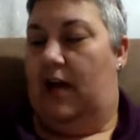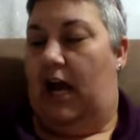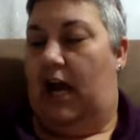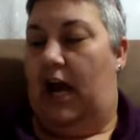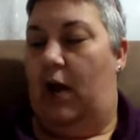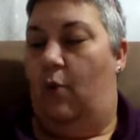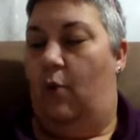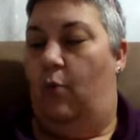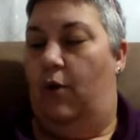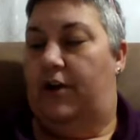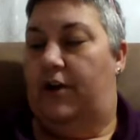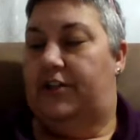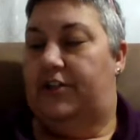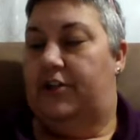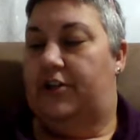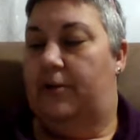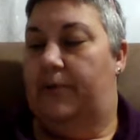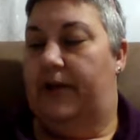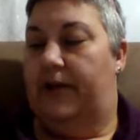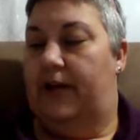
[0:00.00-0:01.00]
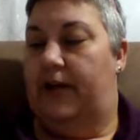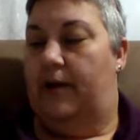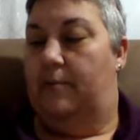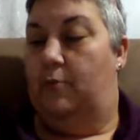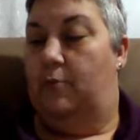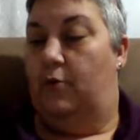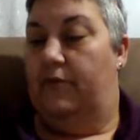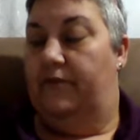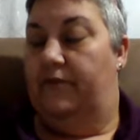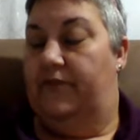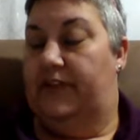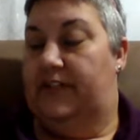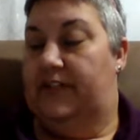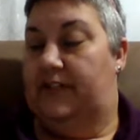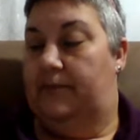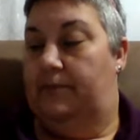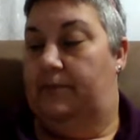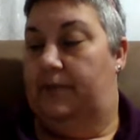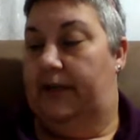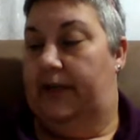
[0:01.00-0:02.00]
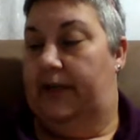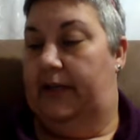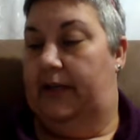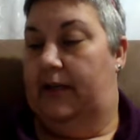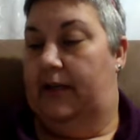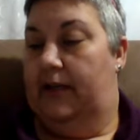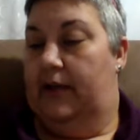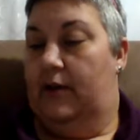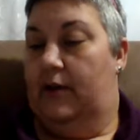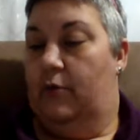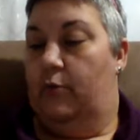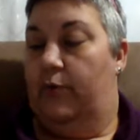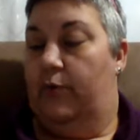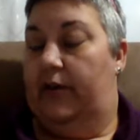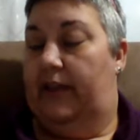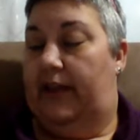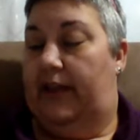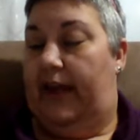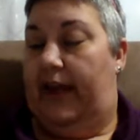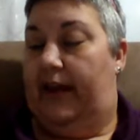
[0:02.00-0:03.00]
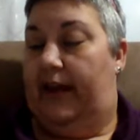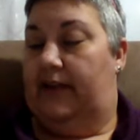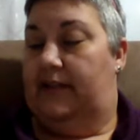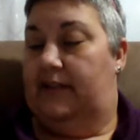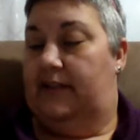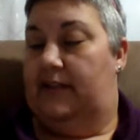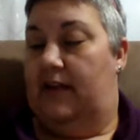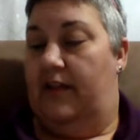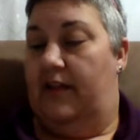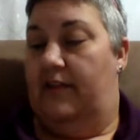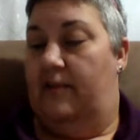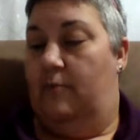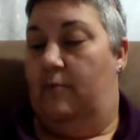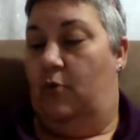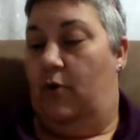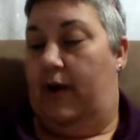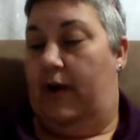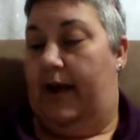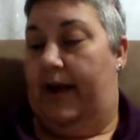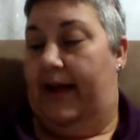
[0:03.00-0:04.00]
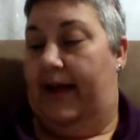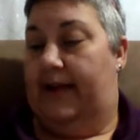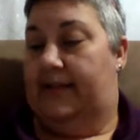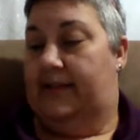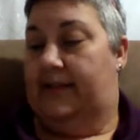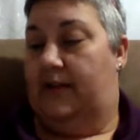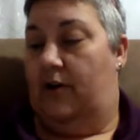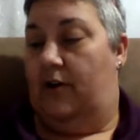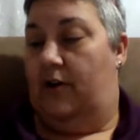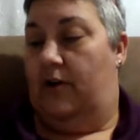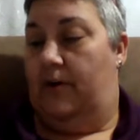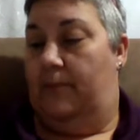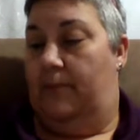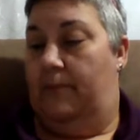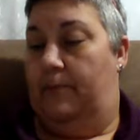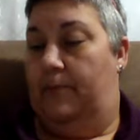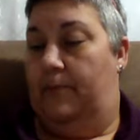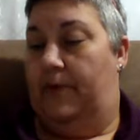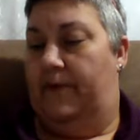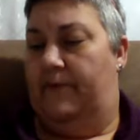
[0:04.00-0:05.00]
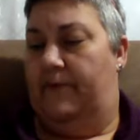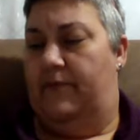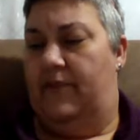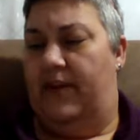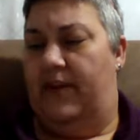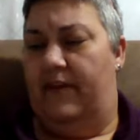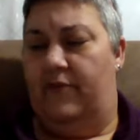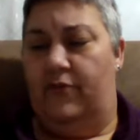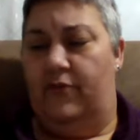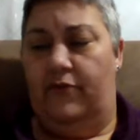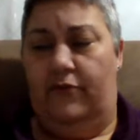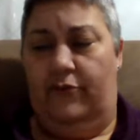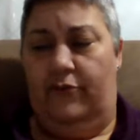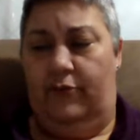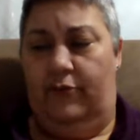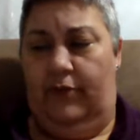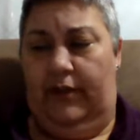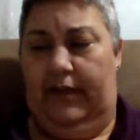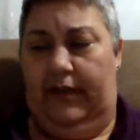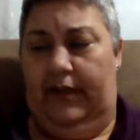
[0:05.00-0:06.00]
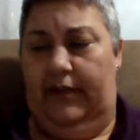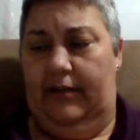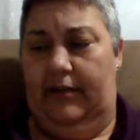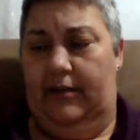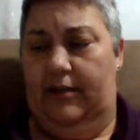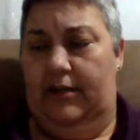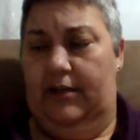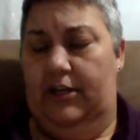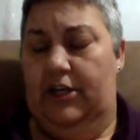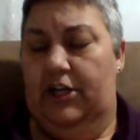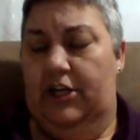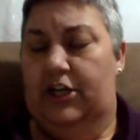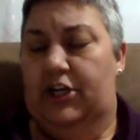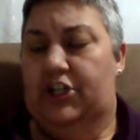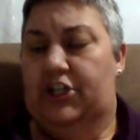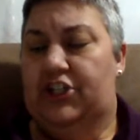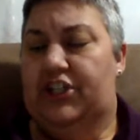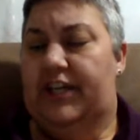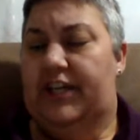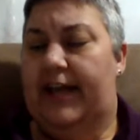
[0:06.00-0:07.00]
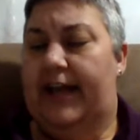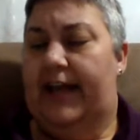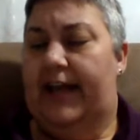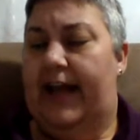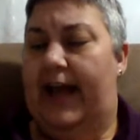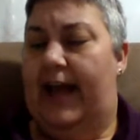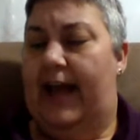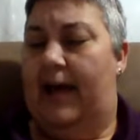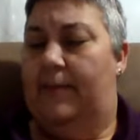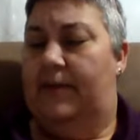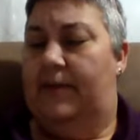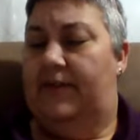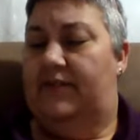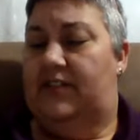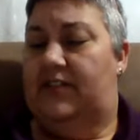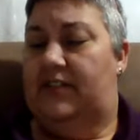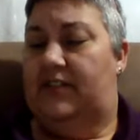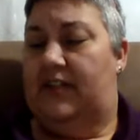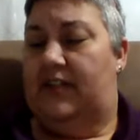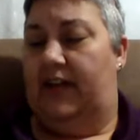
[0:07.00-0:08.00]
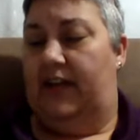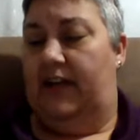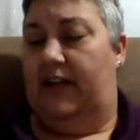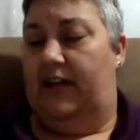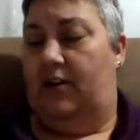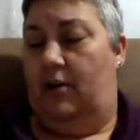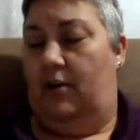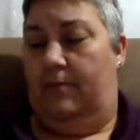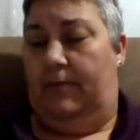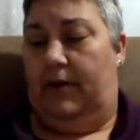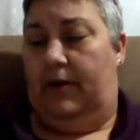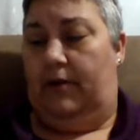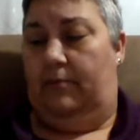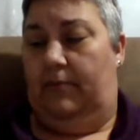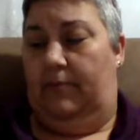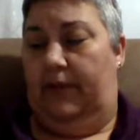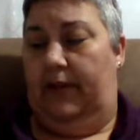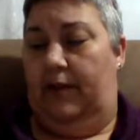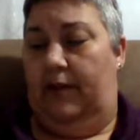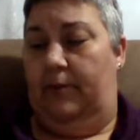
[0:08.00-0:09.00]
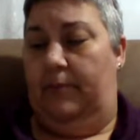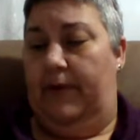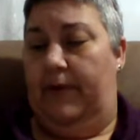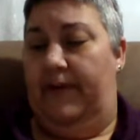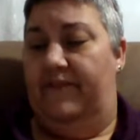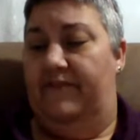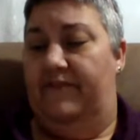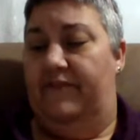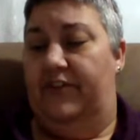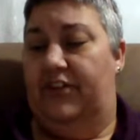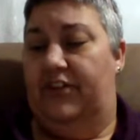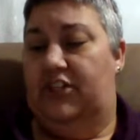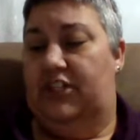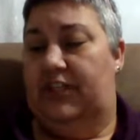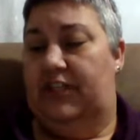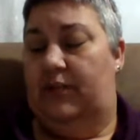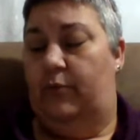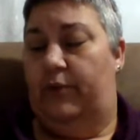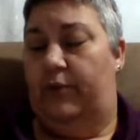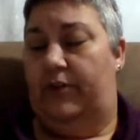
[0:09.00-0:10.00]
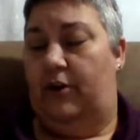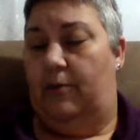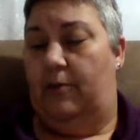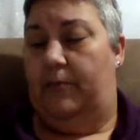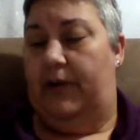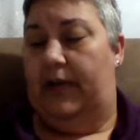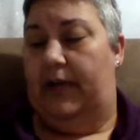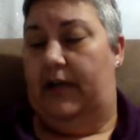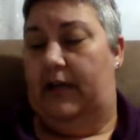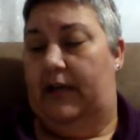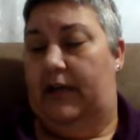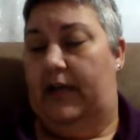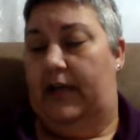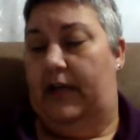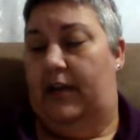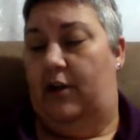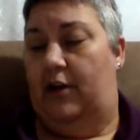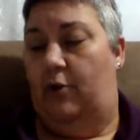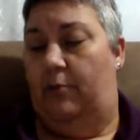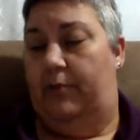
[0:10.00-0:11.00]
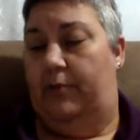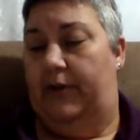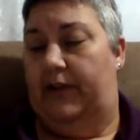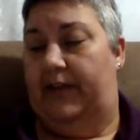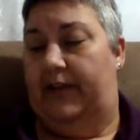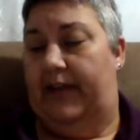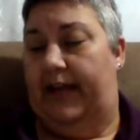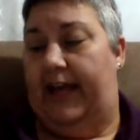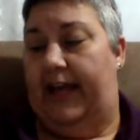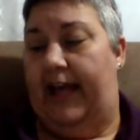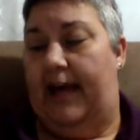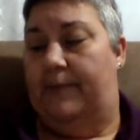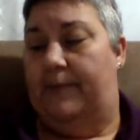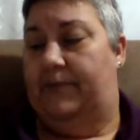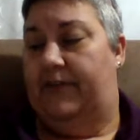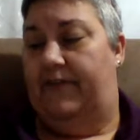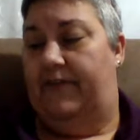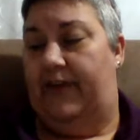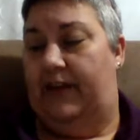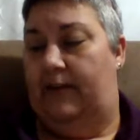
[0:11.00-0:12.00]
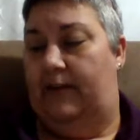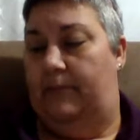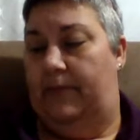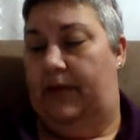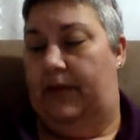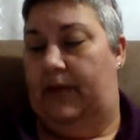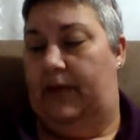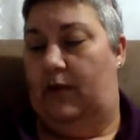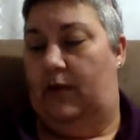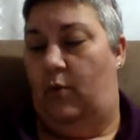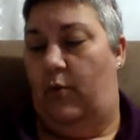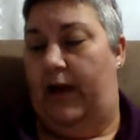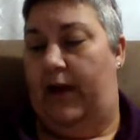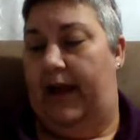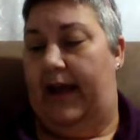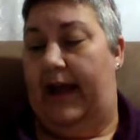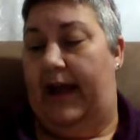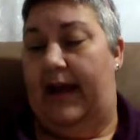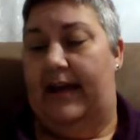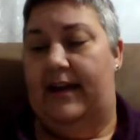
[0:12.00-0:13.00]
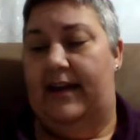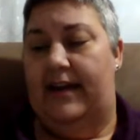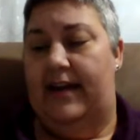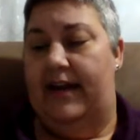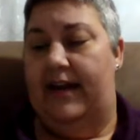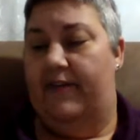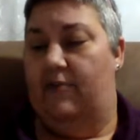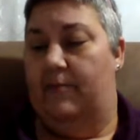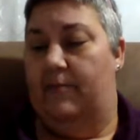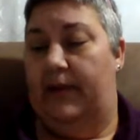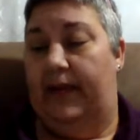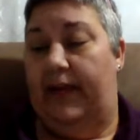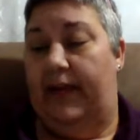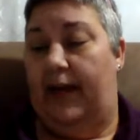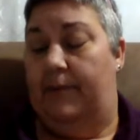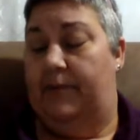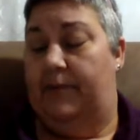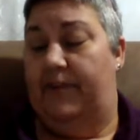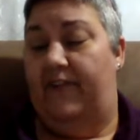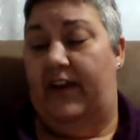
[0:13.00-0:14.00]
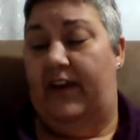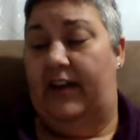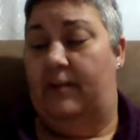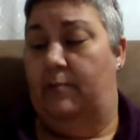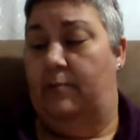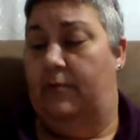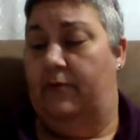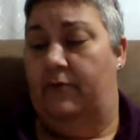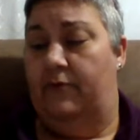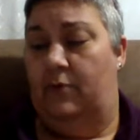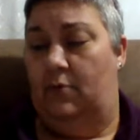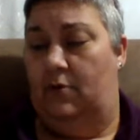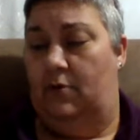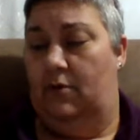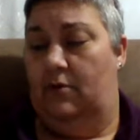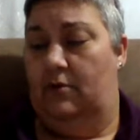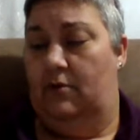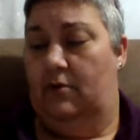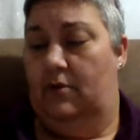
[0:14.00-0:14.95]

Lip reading: I watched her become more visibly relaxed the more I asked her, but never fully. She had a habit of sucking her bottom lip and fidgeting with her pen and notebook that captivated me in a way I had never been captivated before.